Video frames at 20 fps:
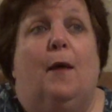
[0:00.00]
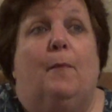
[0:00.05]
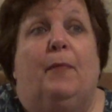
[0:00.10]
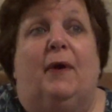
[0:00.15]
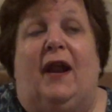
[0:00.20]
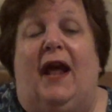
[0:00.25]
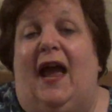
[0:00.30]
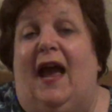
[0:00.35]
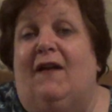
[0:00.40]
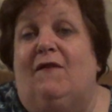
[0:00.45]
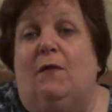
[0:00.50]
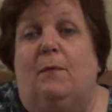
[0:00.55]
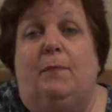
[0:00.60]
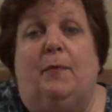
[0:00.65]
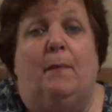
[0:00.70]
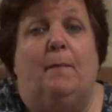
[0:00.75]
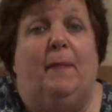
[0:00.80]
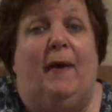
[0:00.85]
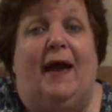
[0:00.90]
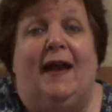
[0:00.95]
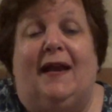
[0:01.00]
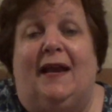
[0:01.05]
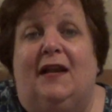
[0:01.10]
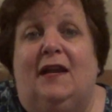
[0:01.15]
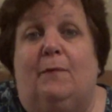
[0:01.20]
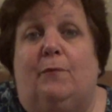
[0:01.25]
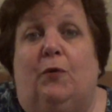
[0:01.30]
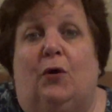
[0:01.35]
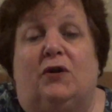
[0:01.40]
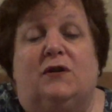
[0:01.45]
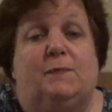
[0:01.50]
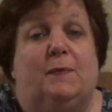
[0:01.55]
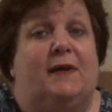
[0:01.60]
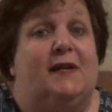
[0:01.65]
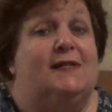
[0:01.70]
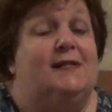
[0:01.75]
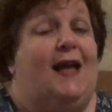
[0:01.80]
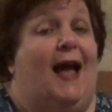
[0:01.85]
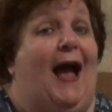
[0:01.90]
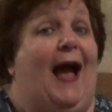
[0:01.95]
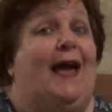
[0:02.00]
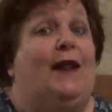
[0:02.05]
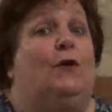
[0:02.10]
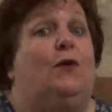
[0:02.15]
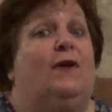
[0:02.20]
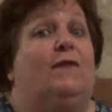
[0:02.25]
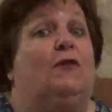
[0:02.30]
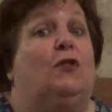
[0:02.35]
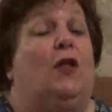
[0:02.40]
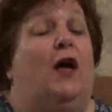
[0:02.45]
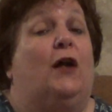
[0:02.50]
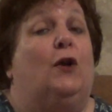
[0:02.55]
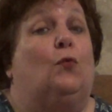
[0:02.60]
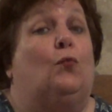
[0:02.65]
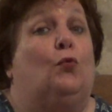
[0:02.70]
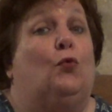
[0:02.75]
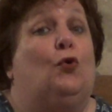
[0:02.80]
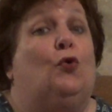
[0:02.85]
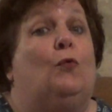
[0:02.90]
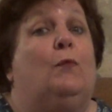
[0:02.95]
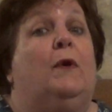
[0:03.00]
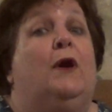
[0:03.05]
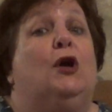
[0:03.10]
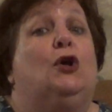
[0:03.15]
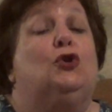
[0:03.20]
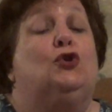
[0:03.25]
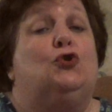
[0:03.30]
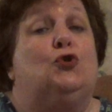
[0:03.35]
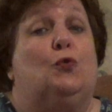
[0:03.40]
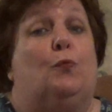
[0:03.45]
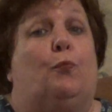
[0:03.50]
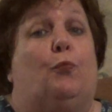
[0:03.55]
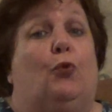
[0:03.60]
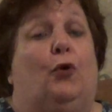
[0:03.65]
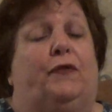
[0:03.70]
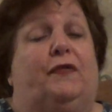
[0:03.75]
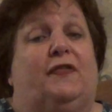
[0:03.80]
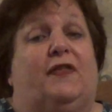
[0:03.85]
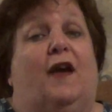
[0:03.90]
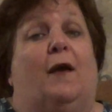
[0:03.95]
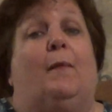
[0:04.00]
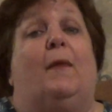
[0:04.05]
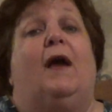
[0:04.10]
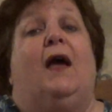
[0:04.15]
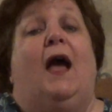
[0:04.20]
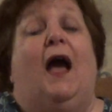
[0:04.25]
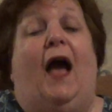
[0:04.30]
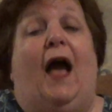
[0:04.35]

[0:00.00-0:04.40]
But I haven't been buying any books because I don't have a lot of room to put them.